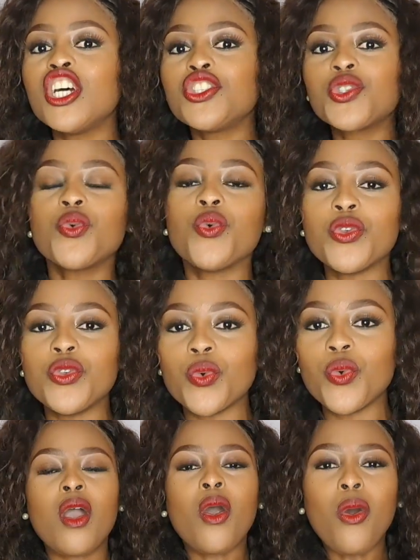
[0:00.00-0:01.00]
to
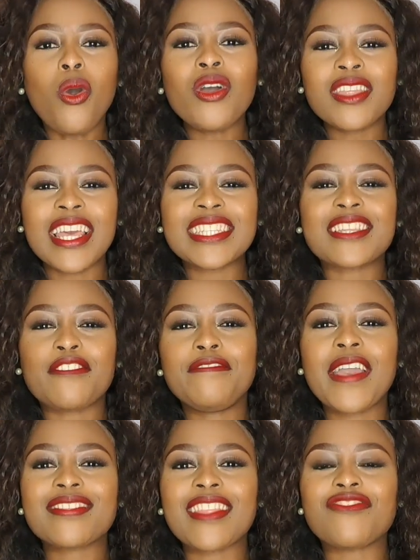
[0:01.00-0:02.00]
you, or that the
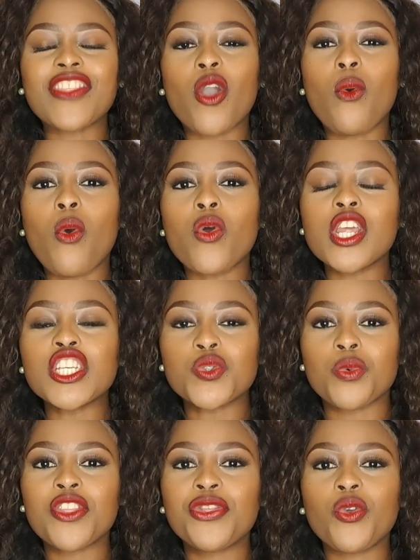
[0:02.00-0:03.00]
fact that they're always
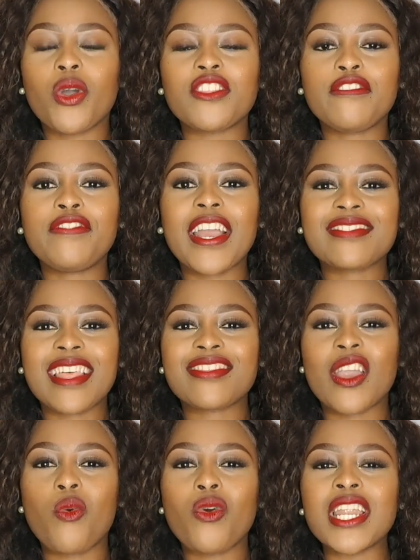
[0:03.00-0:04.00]
with you, or the fact that they're
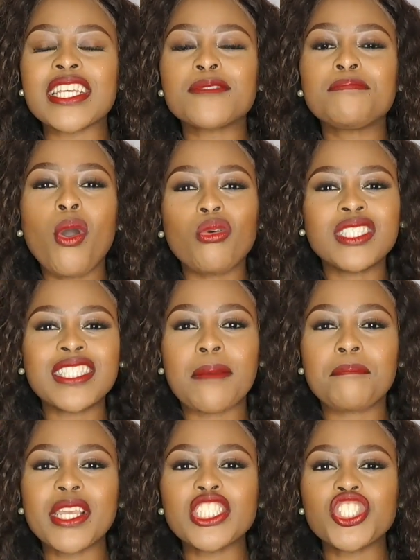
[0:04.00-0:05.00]
always posting
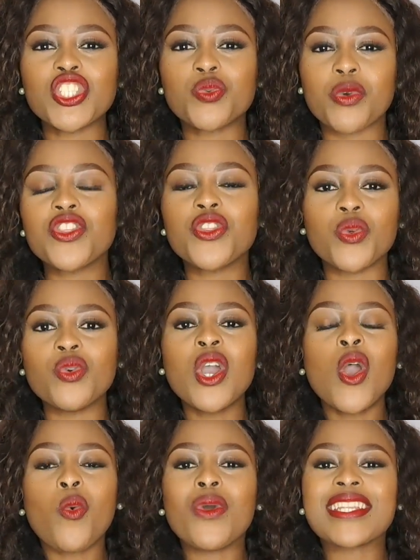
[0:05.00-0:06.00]
pictures with you
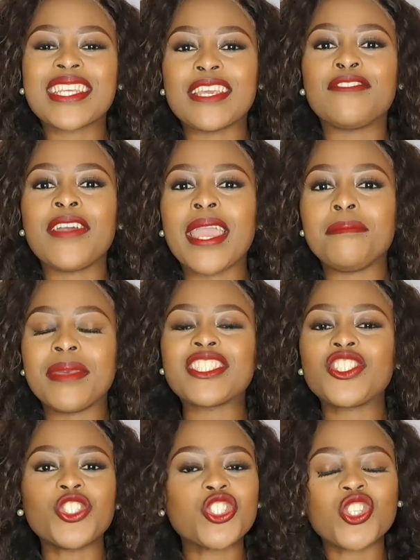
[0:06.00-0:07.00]
would give a
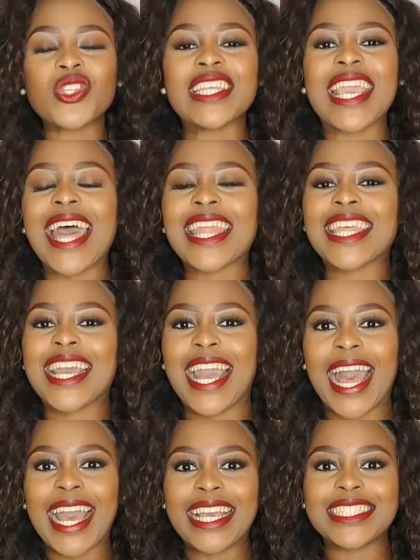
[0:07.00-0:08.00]
message to the other
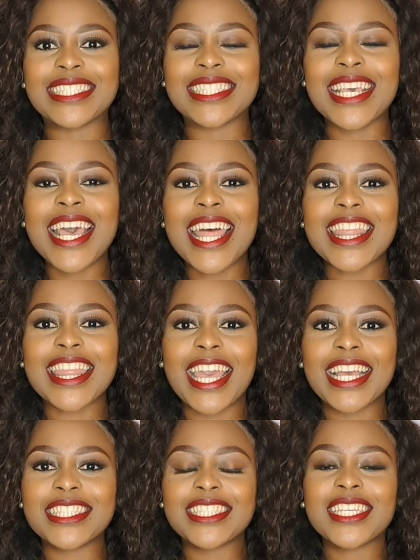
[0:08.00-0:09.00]
guys
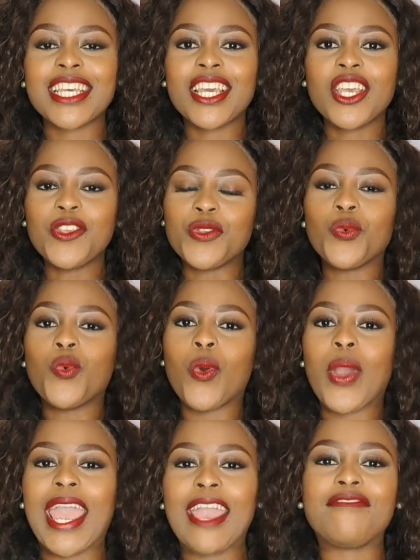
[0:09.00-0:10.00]
that you
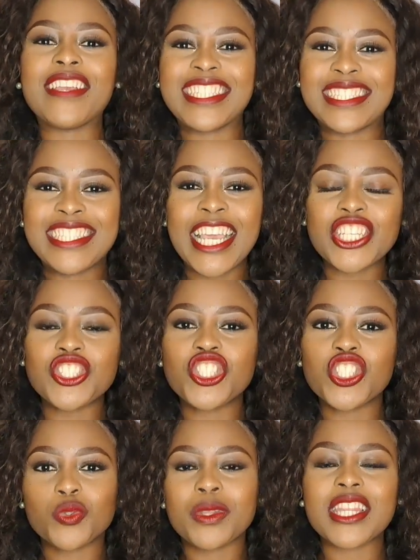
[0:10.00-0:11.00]
have
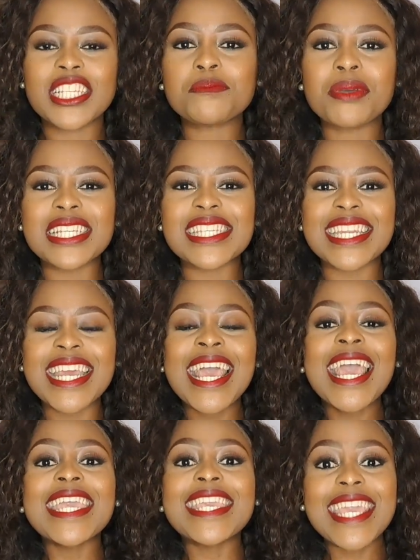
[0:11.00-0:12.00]
intentions with this person.
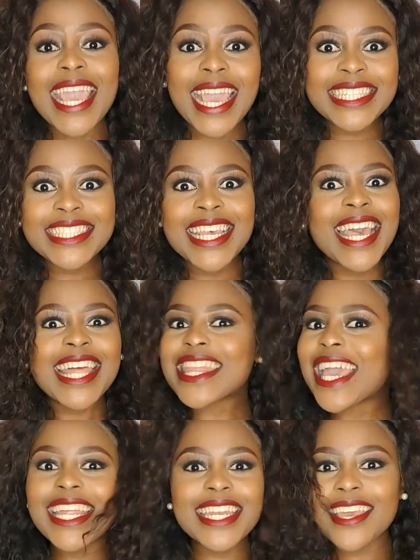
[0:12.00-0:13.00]
Yet,
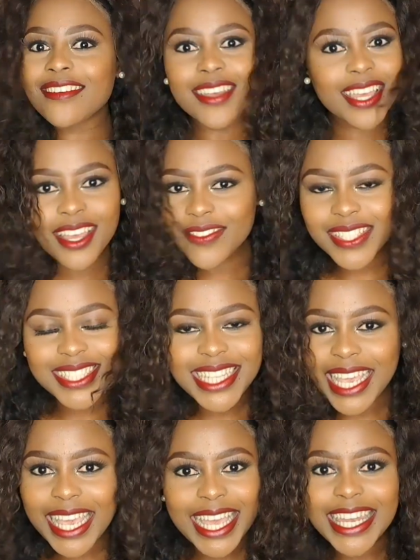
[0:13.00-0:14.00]
they never ever
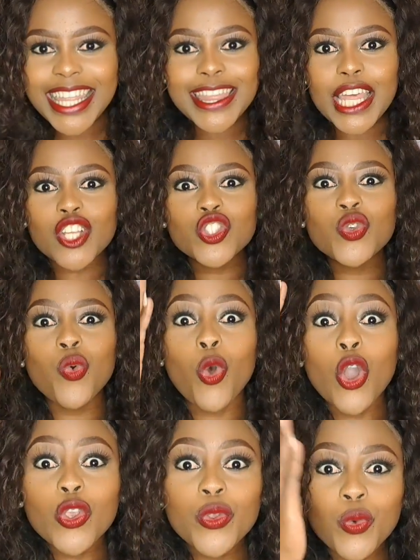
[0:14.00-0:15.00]
say anything
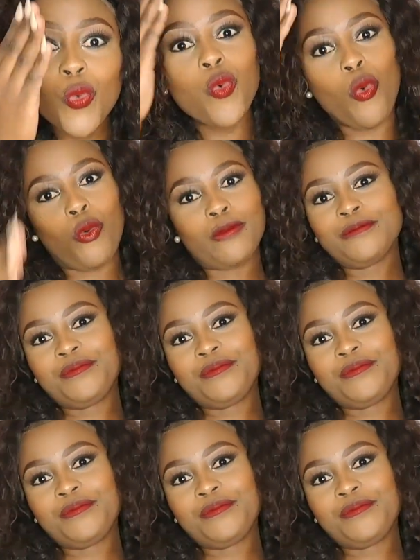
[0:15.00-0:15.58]
to you.